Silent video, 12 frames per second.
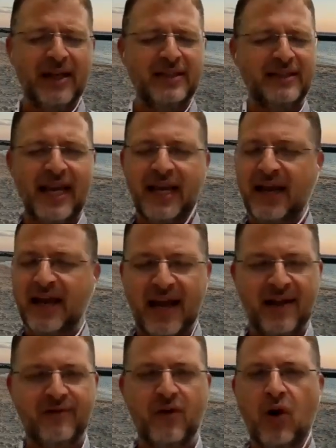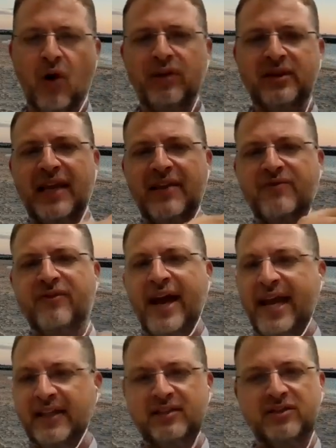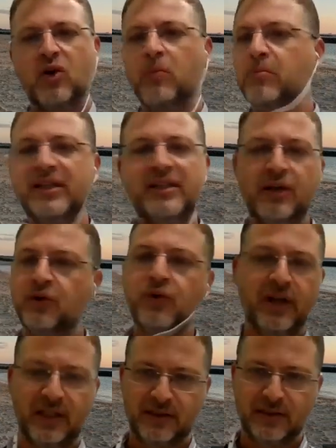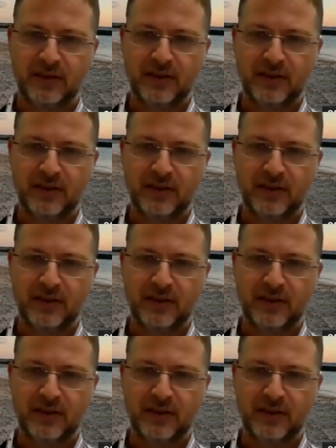they have all their veins completely ruined.